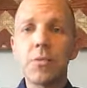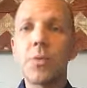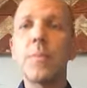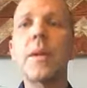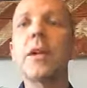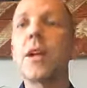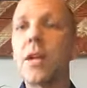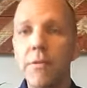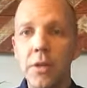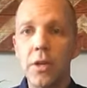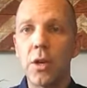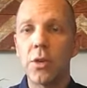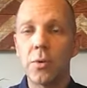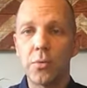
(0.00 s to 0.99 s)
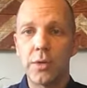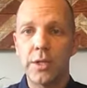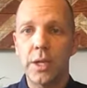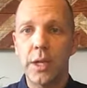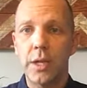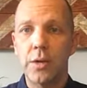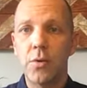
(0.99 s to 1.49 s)
We may not even know that we're
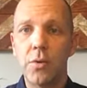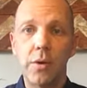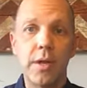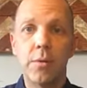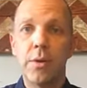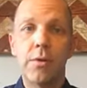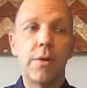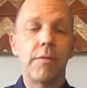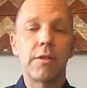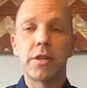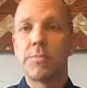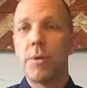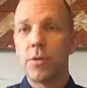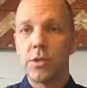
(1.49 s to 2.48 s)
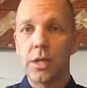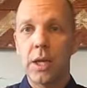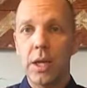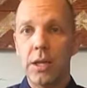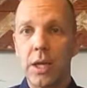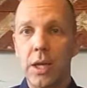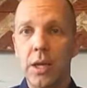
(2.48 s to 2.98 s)
sick or that we were ever exposed to
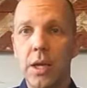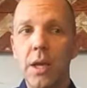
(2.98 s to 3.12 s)
anything.